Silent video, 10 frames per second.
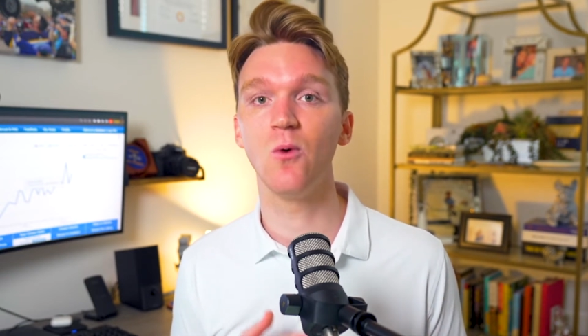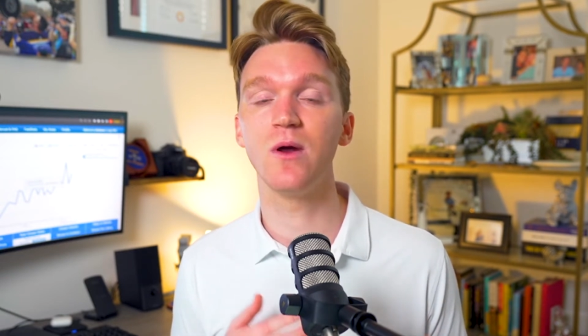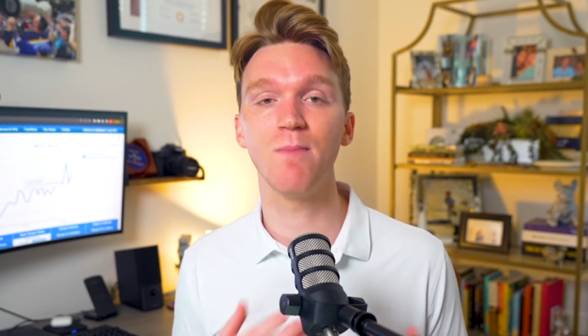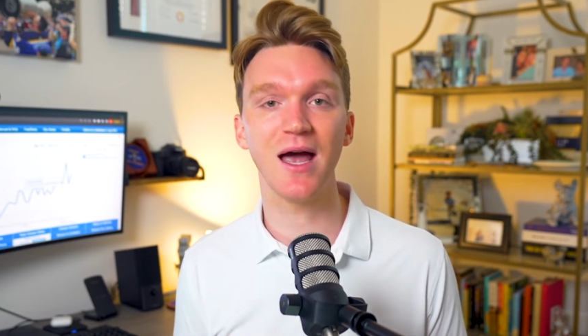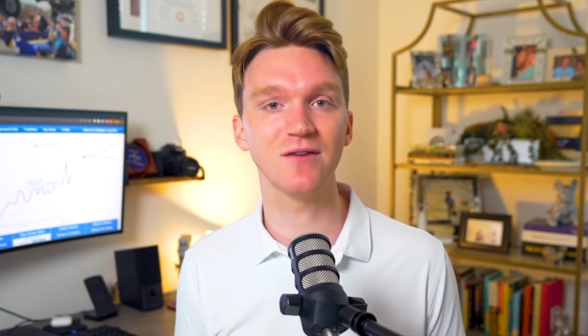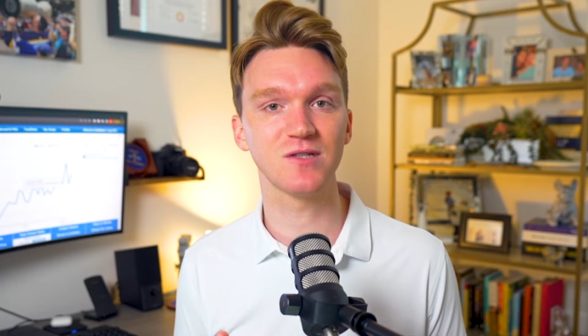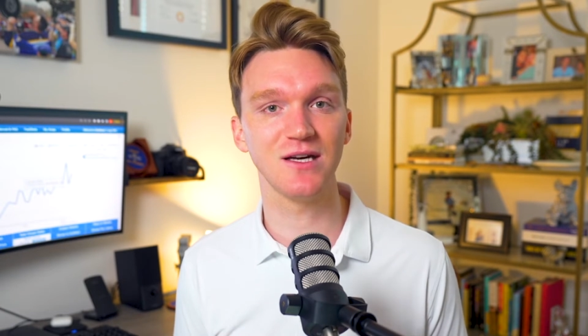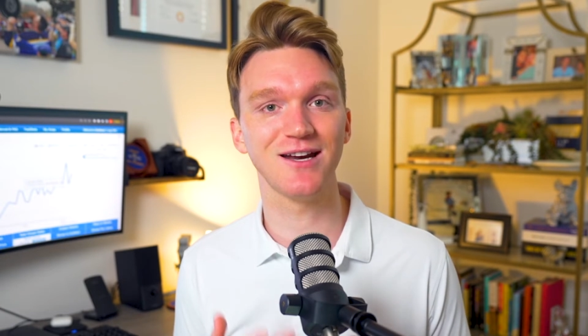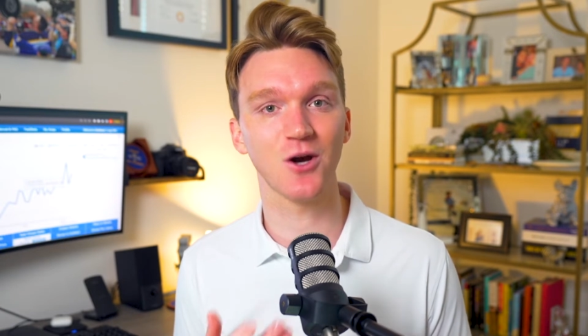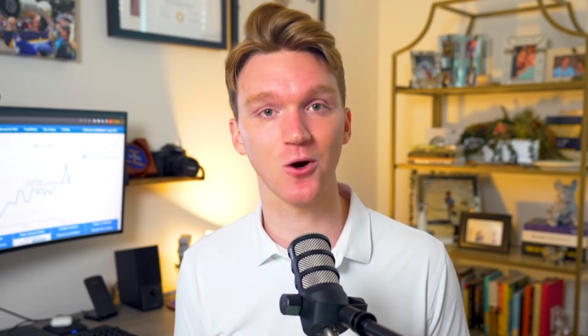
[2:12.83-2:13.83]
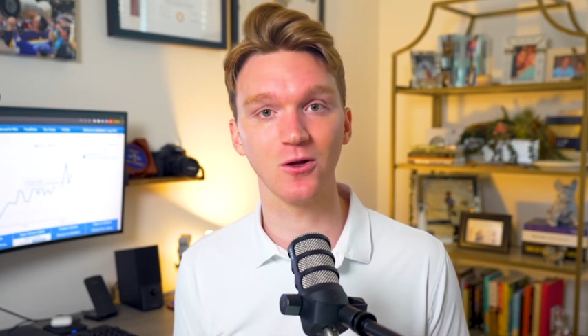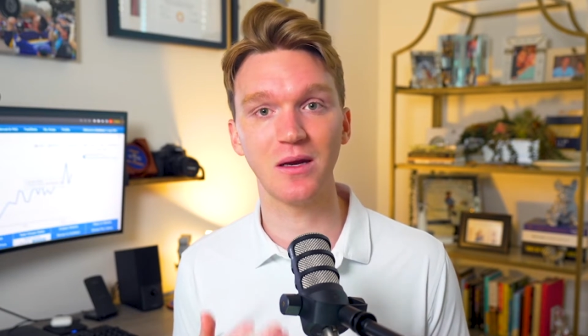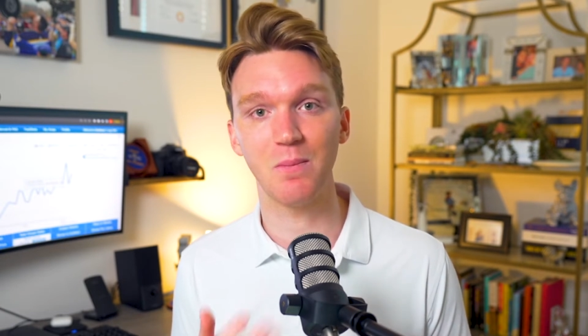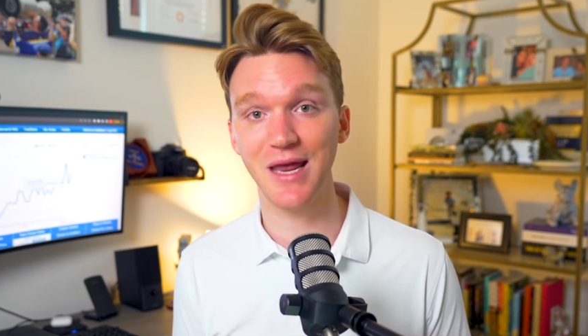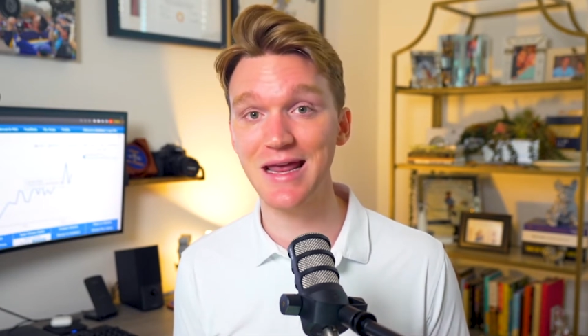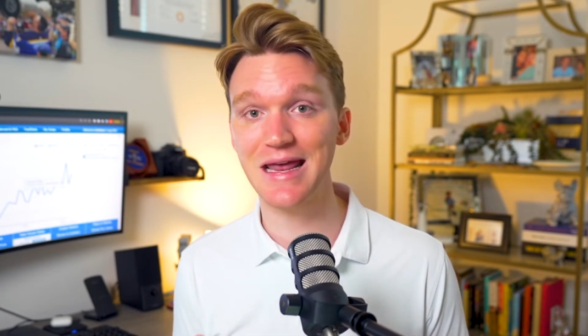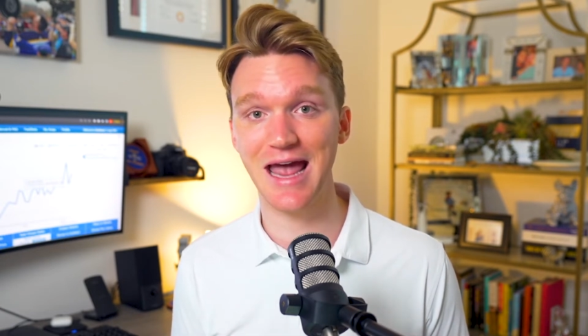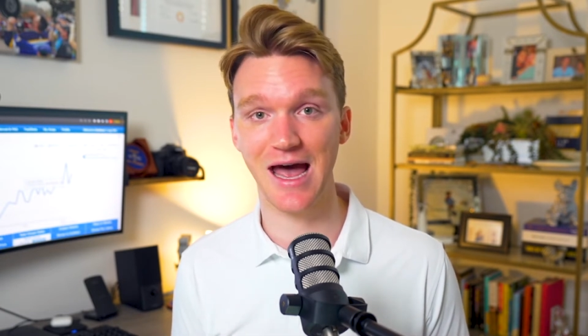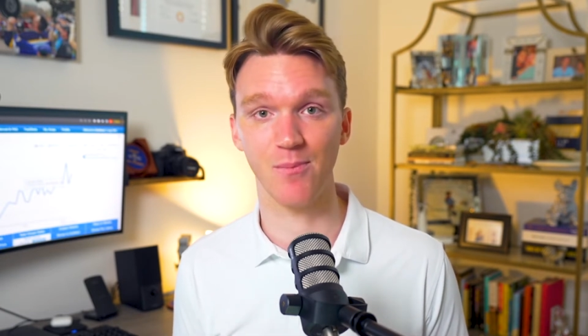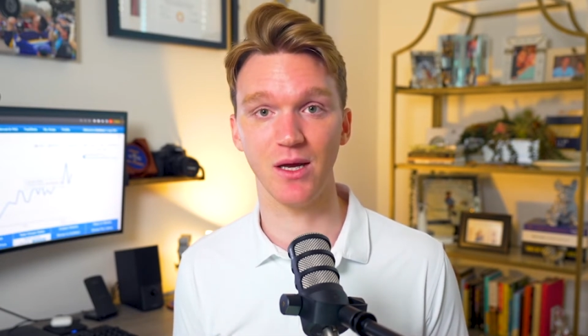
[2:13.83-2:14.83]
we might have seen an early peak
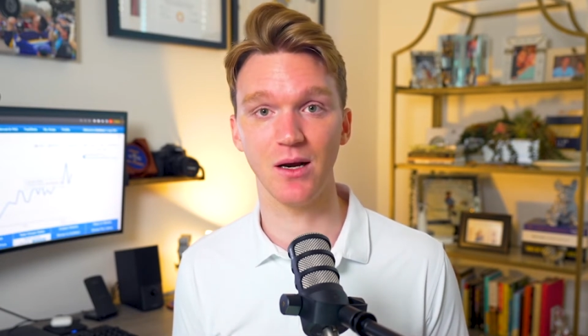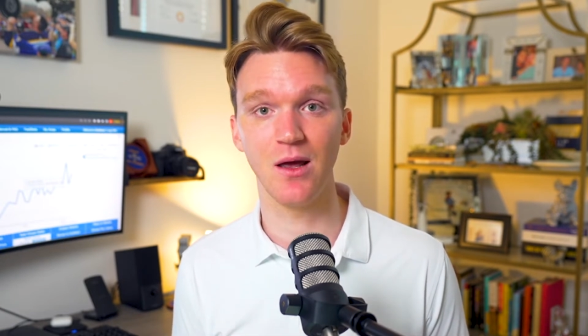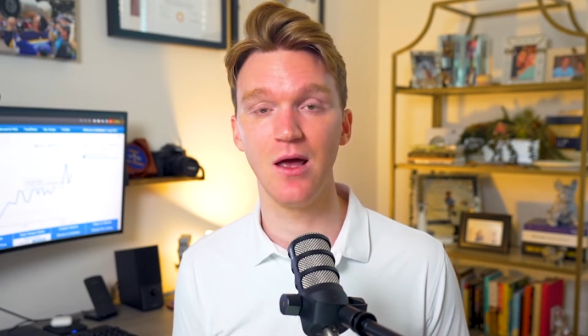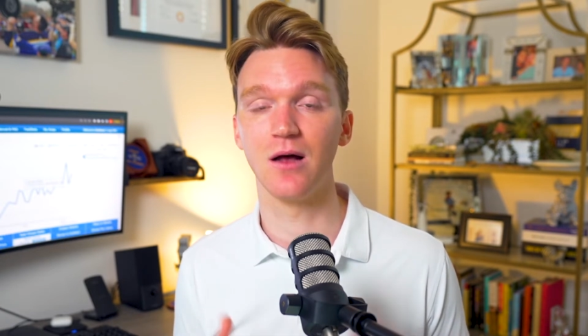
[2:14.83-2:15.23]
happen.